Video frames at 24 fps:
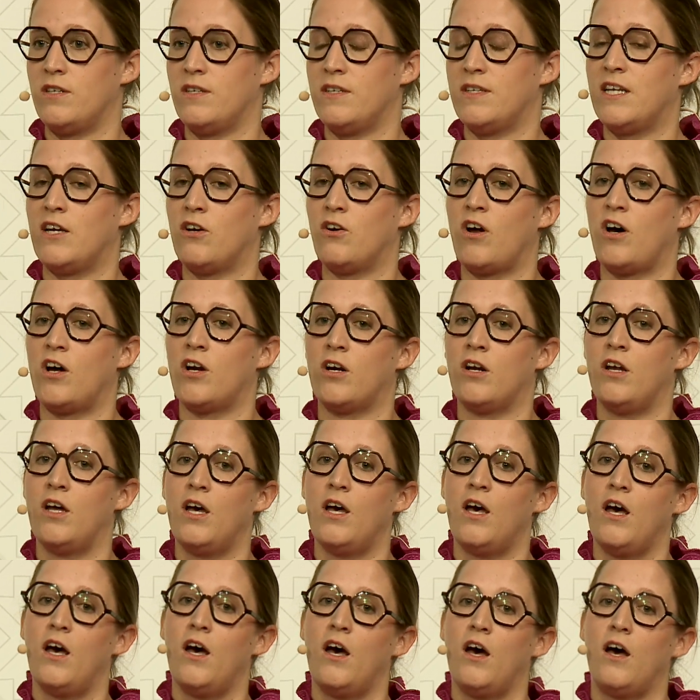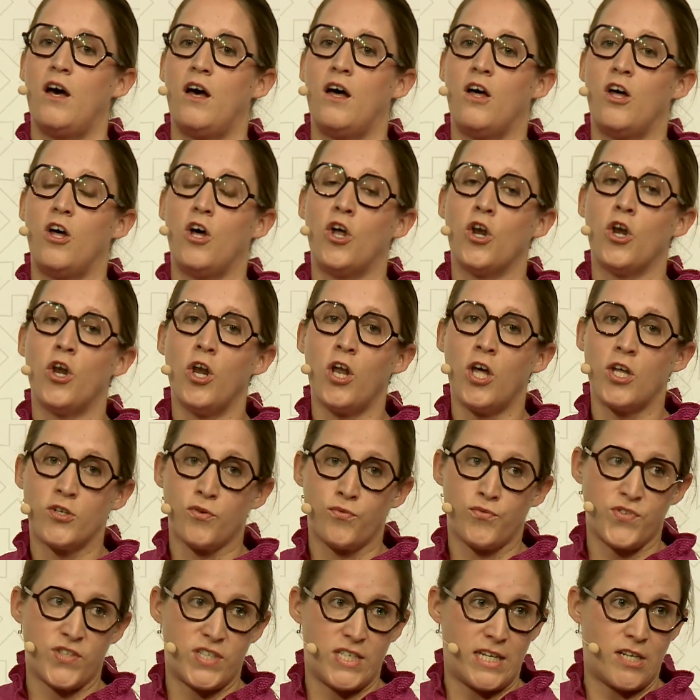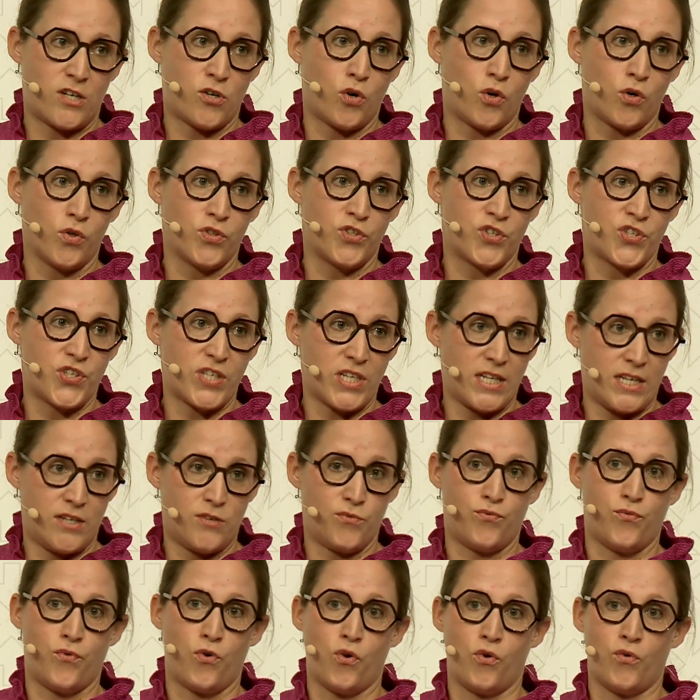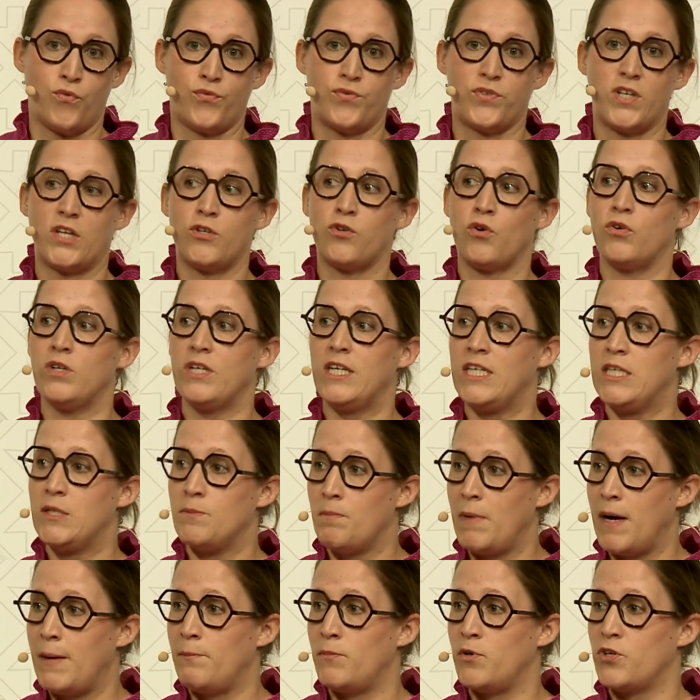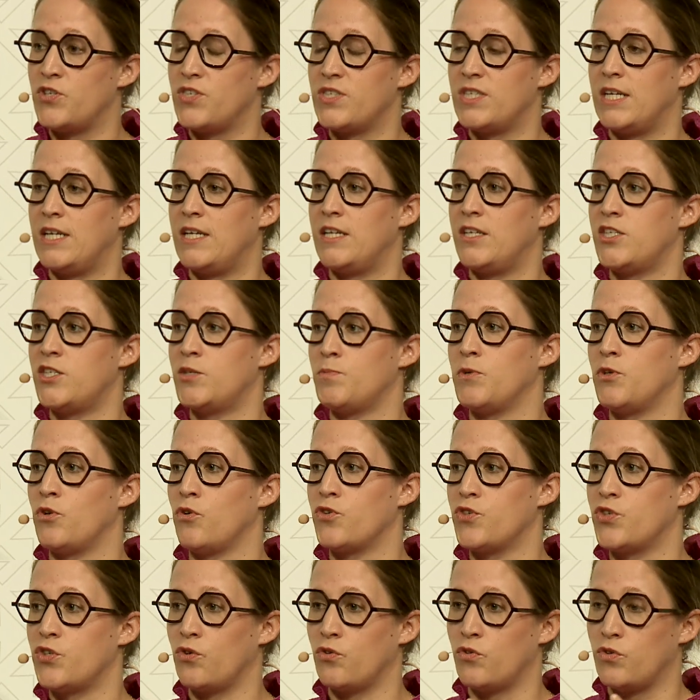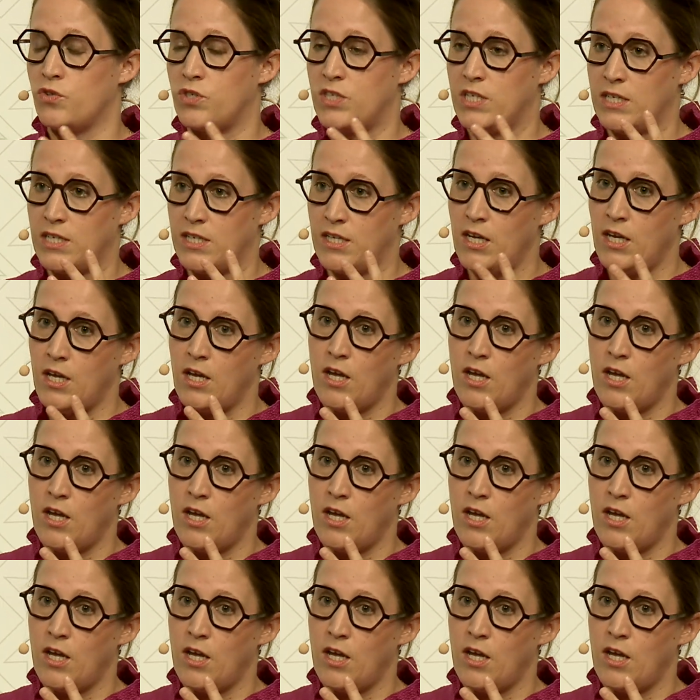There are a lot of stakeholders involved, not only the member states, but also the